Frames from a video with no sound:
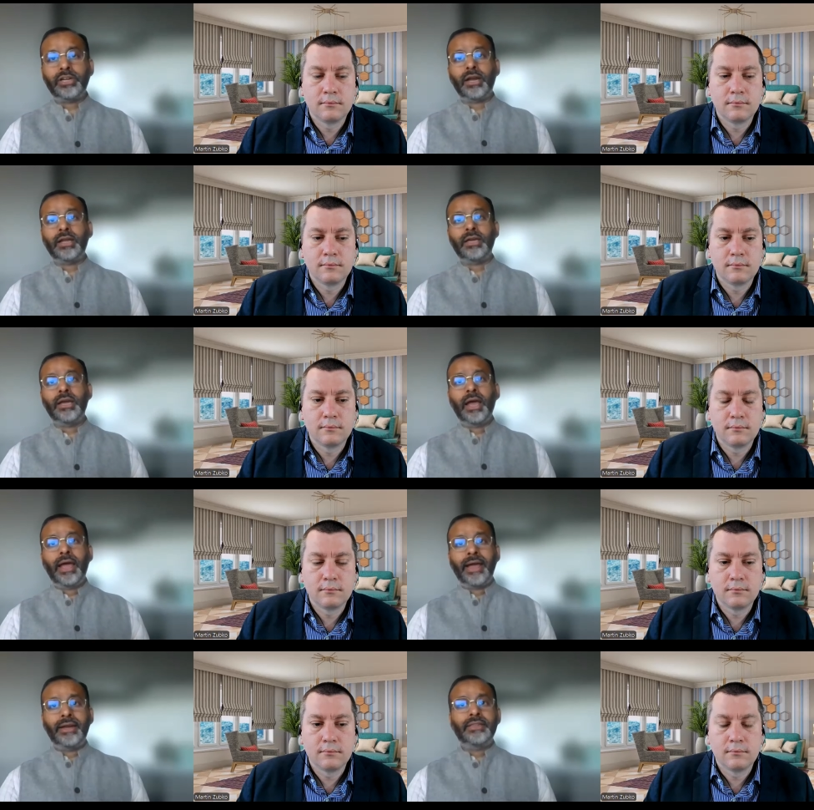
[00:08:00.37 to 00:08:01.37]
Speaker 1: really
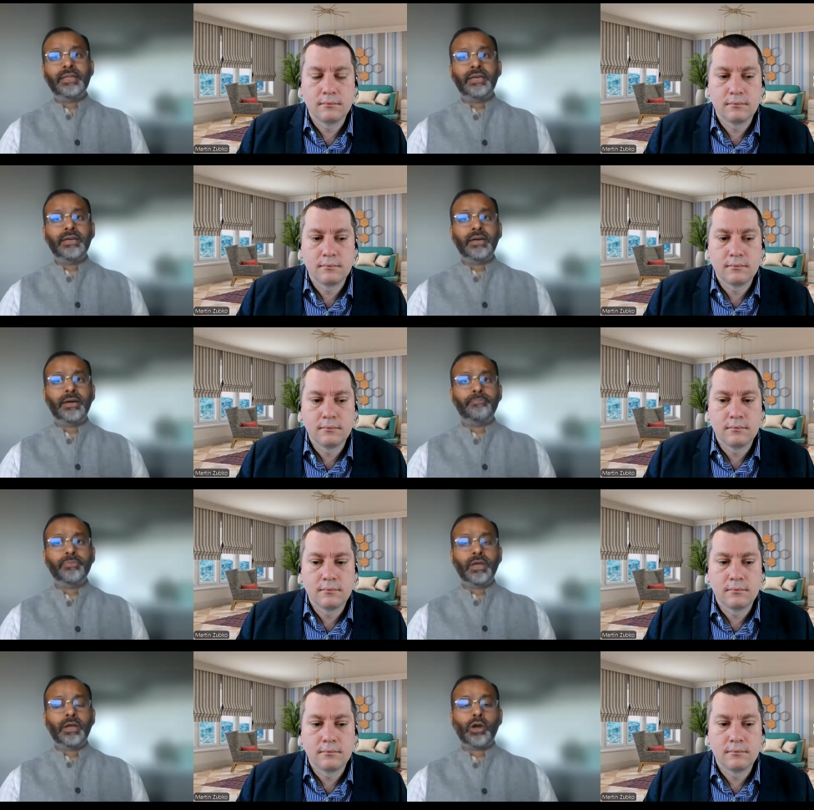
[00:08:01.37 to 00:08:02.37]
anything
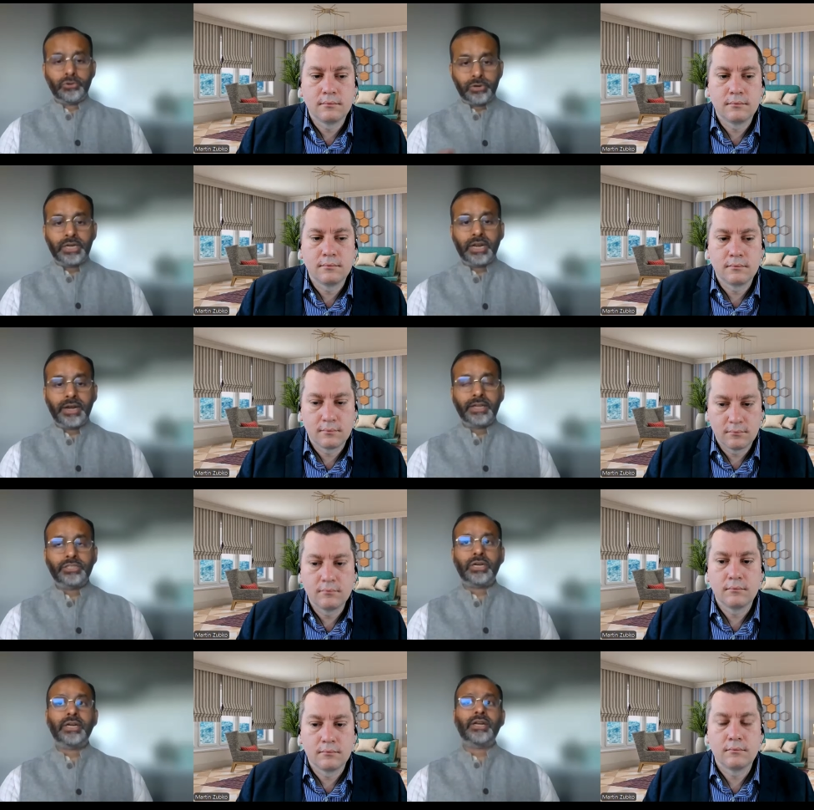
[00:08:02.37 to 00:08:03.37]
concrete in
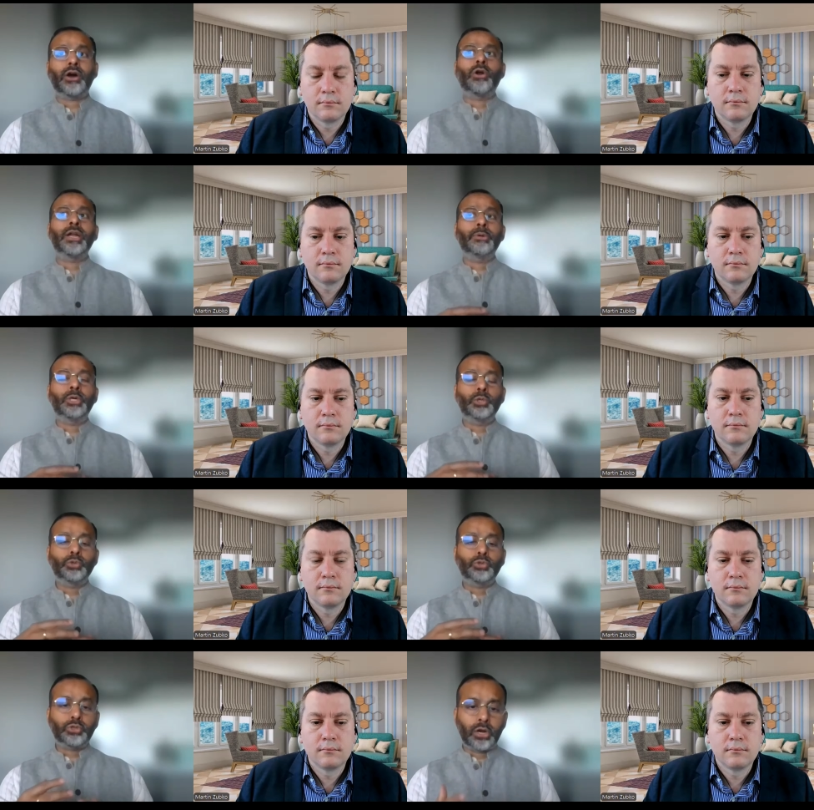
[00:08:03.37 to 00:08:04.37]
nature. It is unable
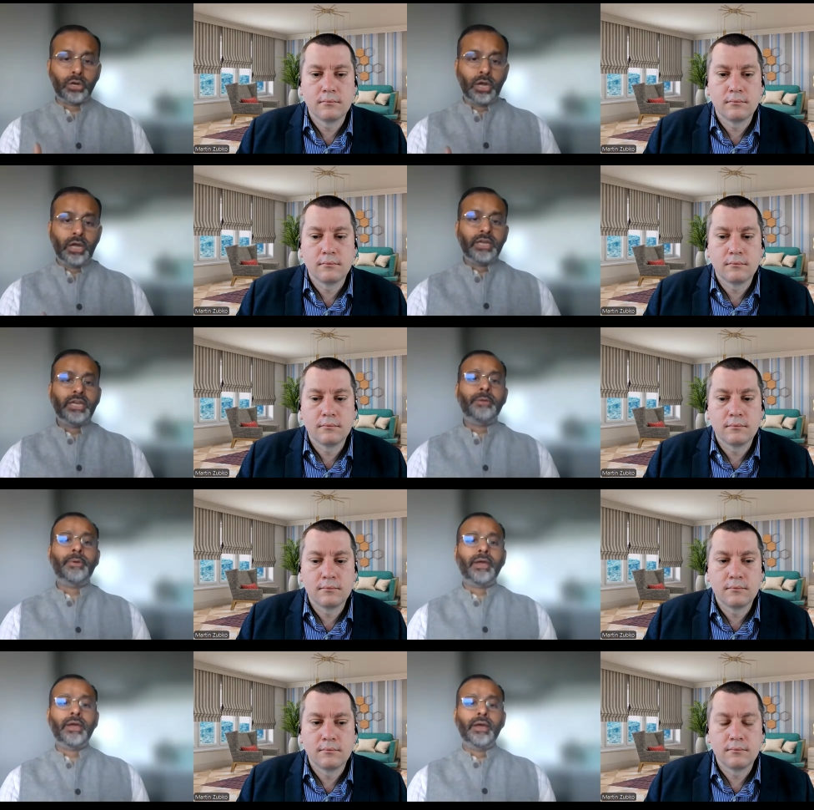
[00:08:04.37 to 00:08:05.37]
to
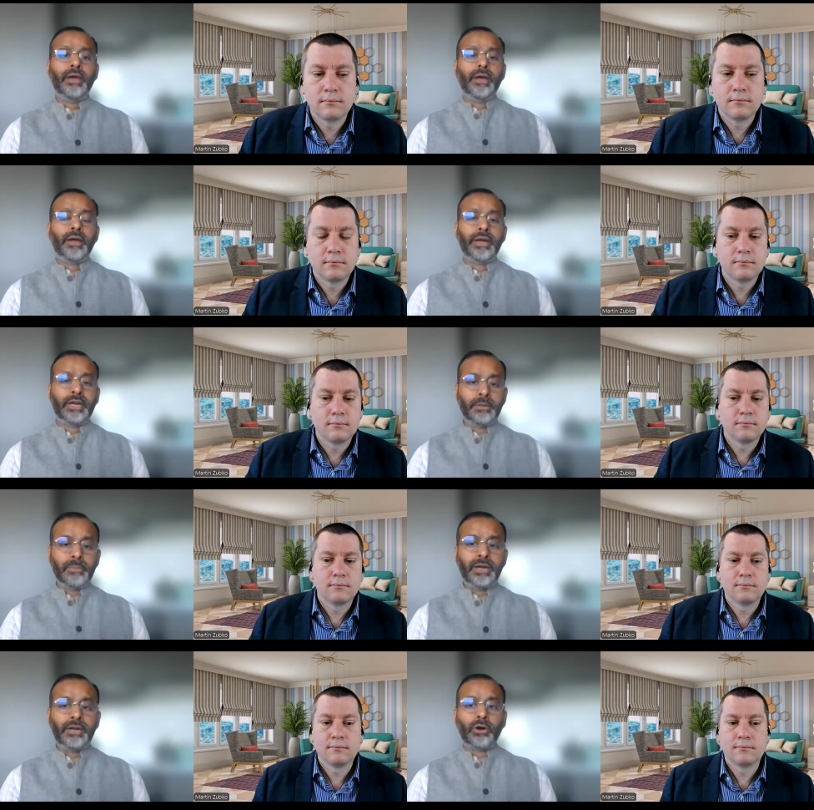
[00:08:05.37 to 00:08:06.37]
give a
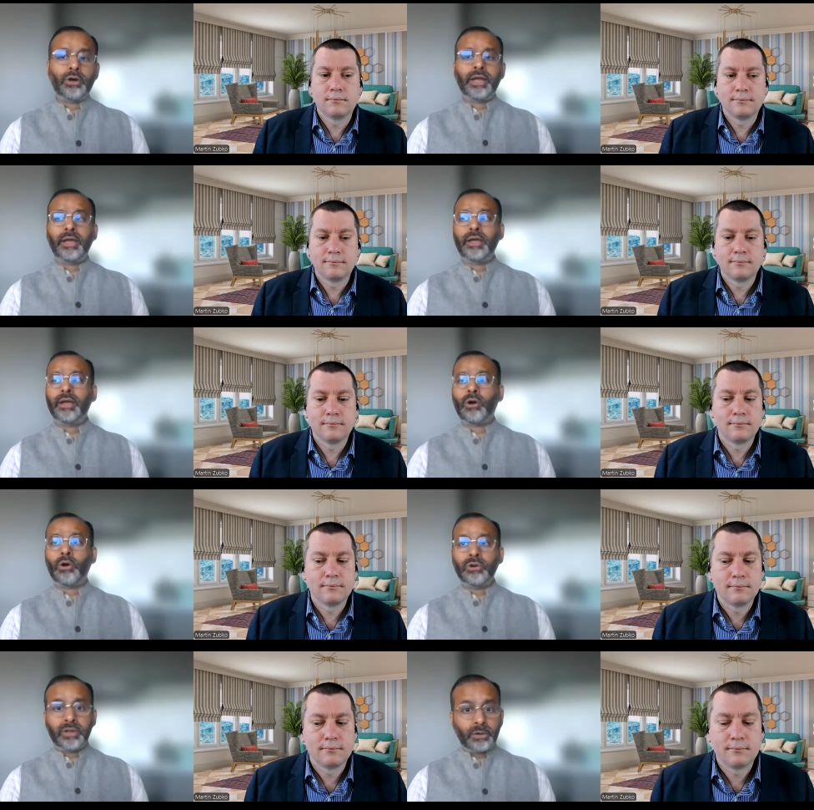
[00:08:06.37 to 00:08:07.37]
ready-made or a
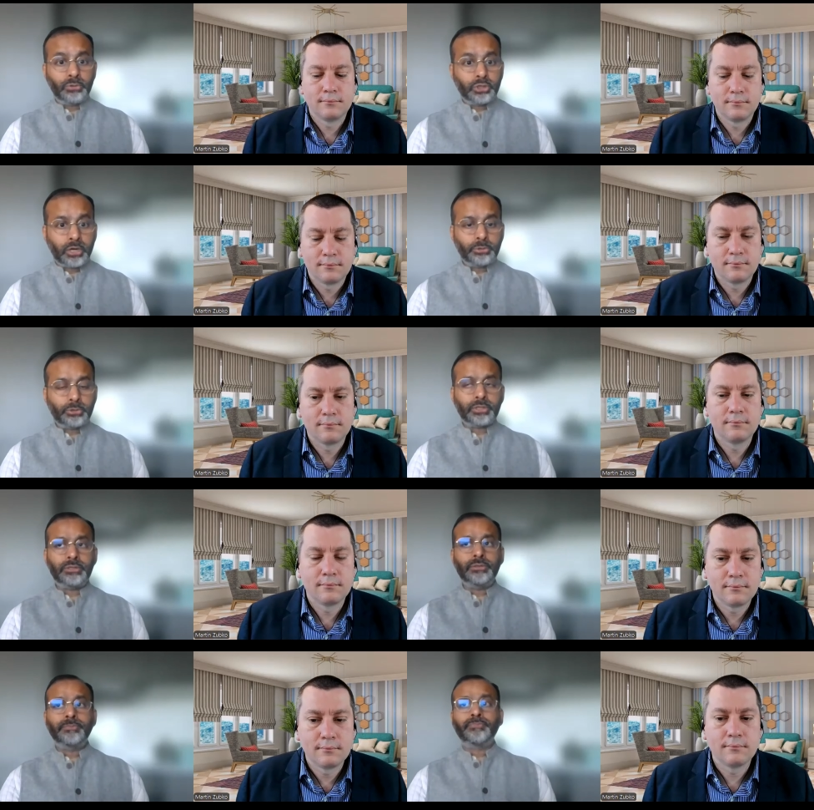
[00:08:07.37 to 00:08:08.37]
on-ground
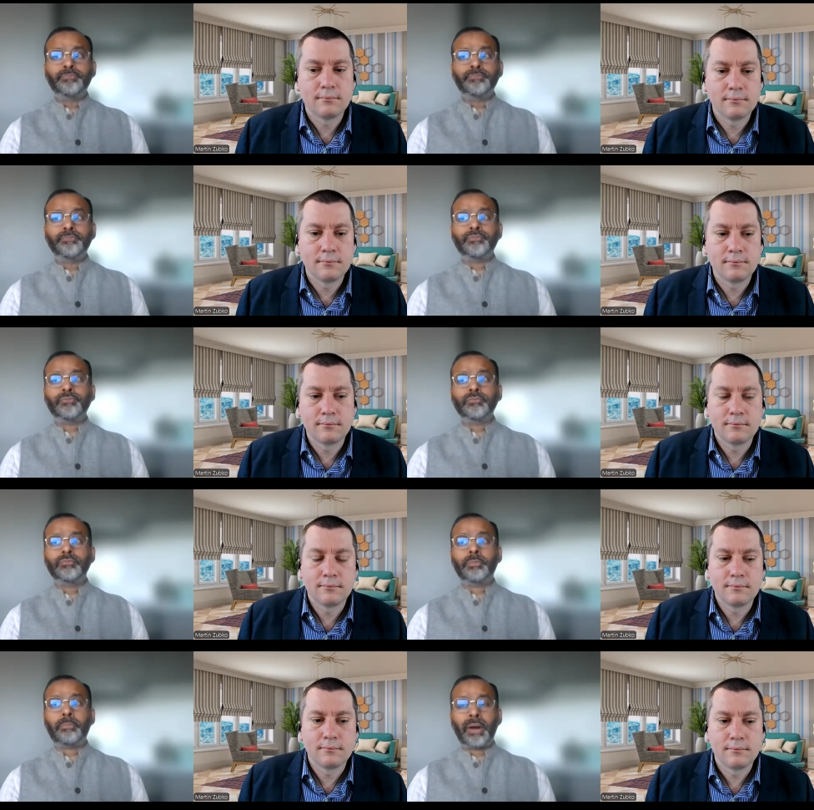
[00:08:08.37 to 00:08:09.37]
solution.
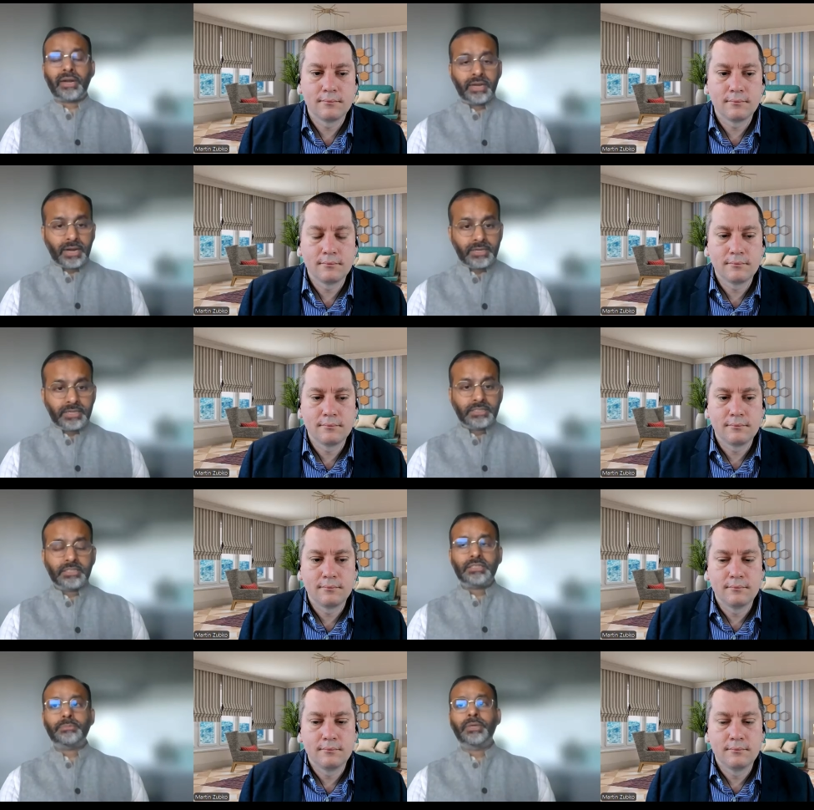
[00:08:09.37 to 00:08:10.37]
Practicalities
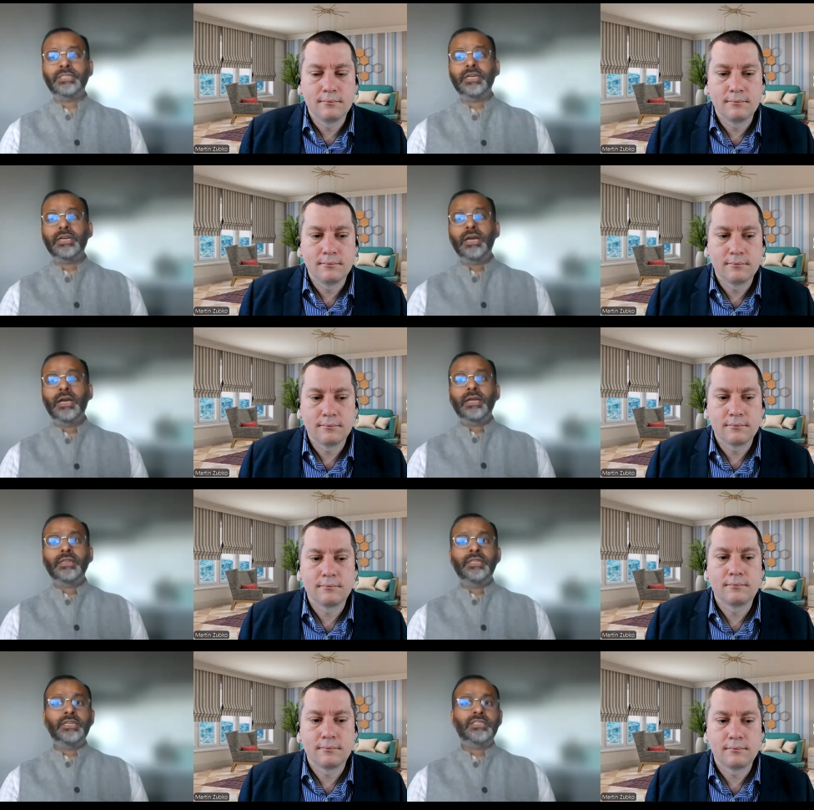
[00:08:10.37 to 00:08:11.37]
is missing.
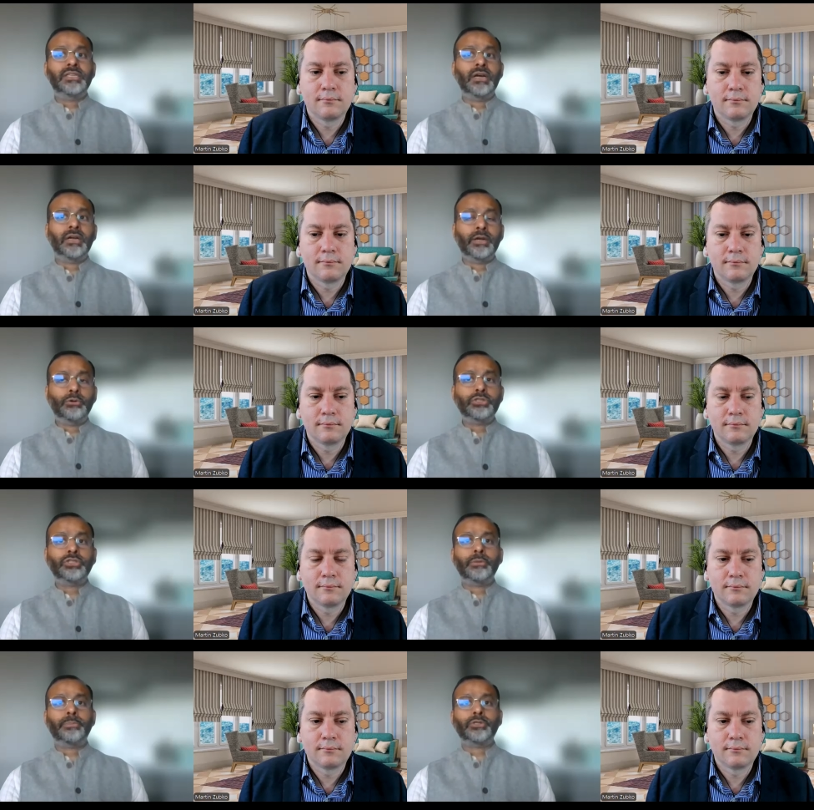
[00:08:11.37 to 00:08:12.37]
These
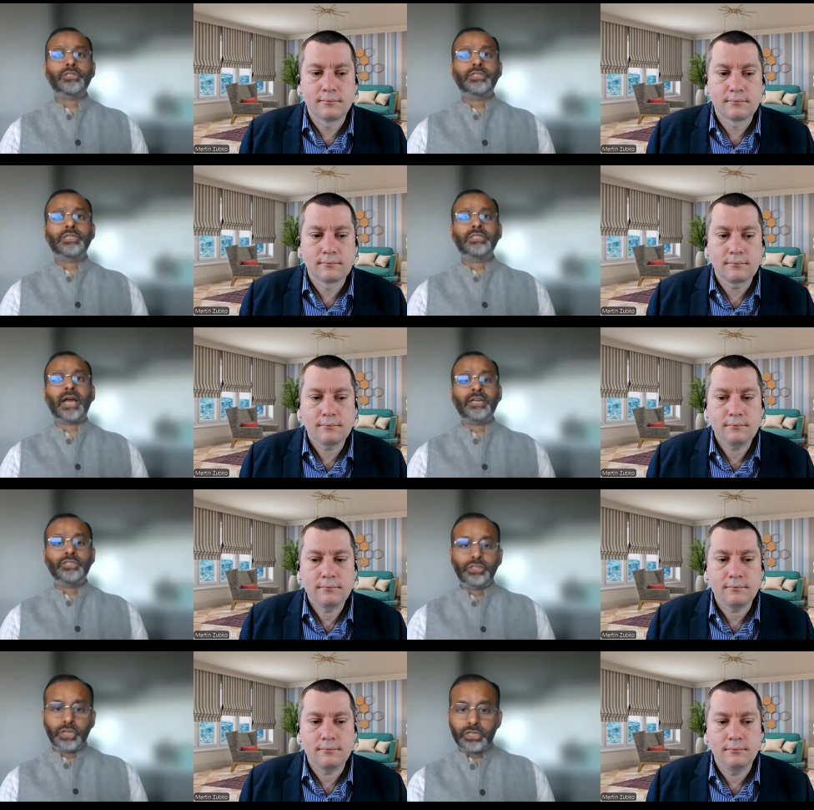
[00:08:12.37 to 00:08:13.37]
negotiation processes are
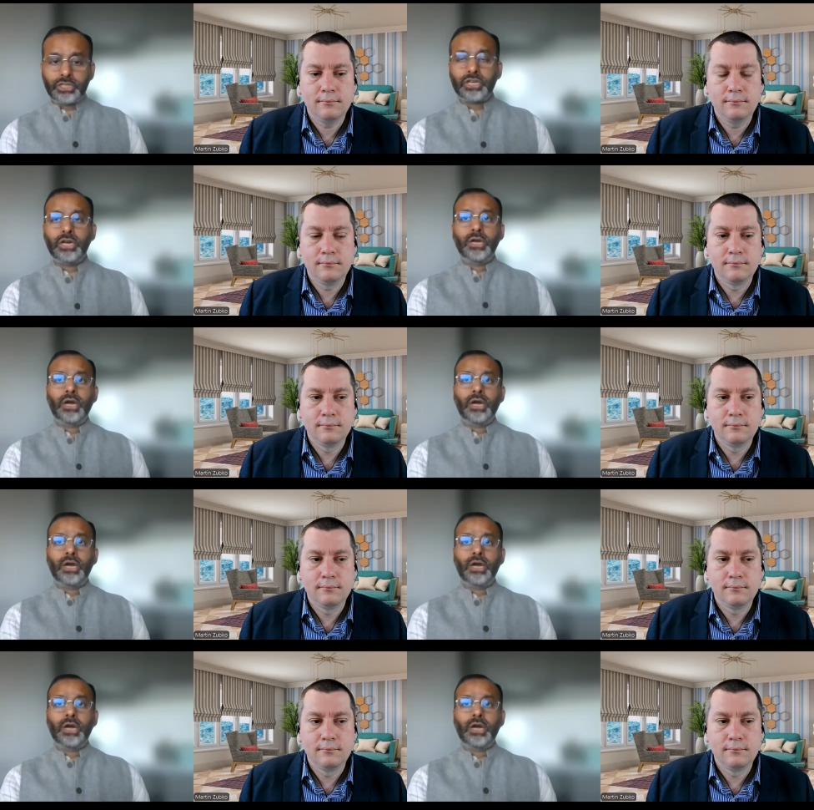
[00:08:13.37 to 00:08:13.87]
just